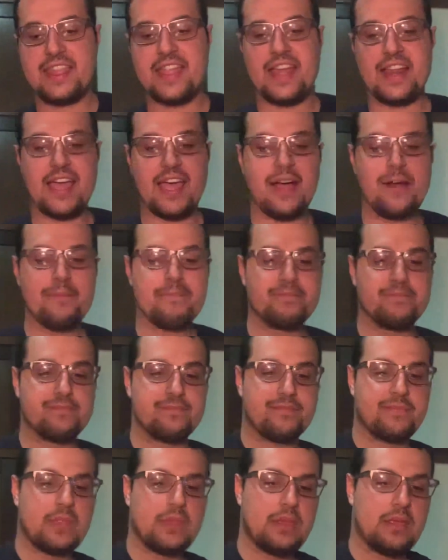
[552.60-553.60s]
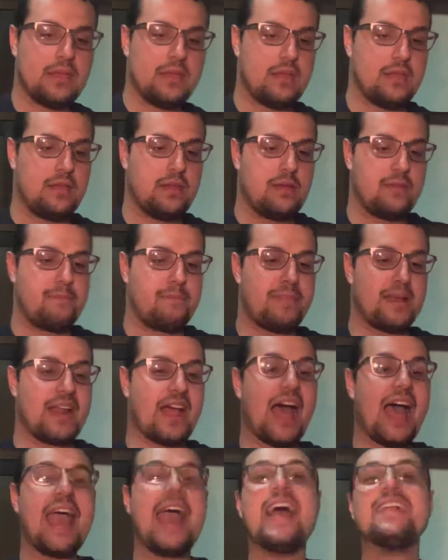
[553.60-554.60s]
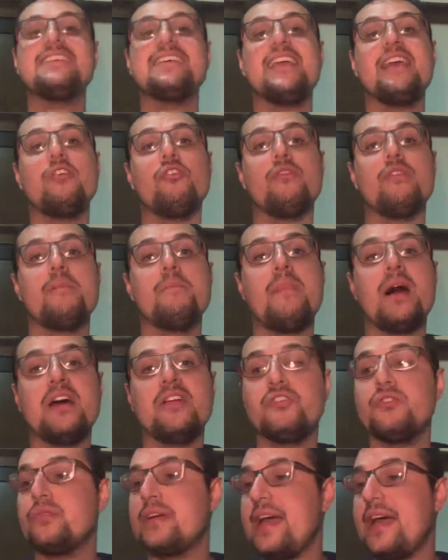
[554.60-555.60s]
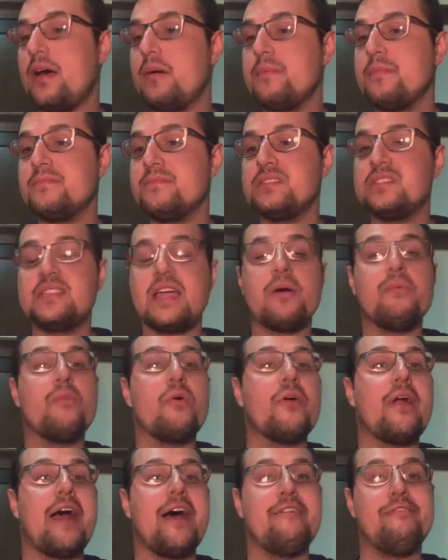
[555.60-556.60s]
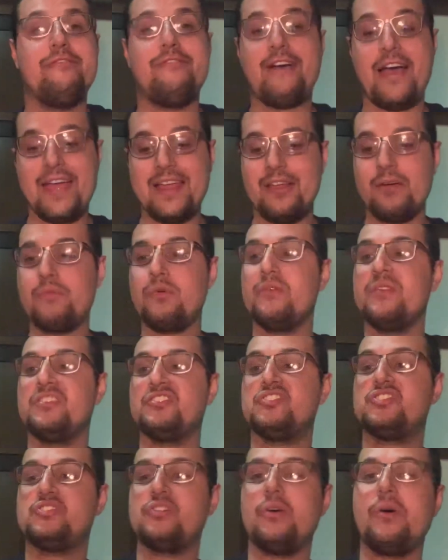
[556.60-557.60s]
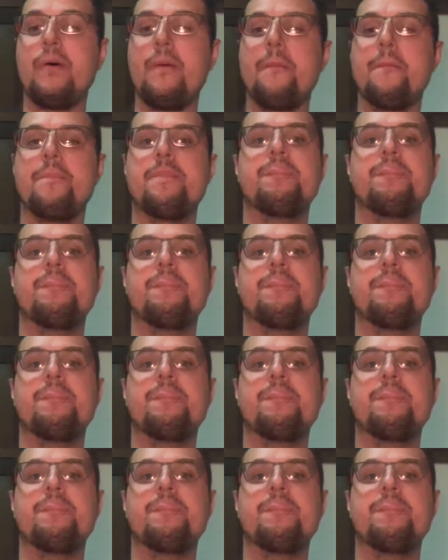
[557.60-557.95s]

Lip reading: that out. But I had to get all the Marduk albums that were available in store.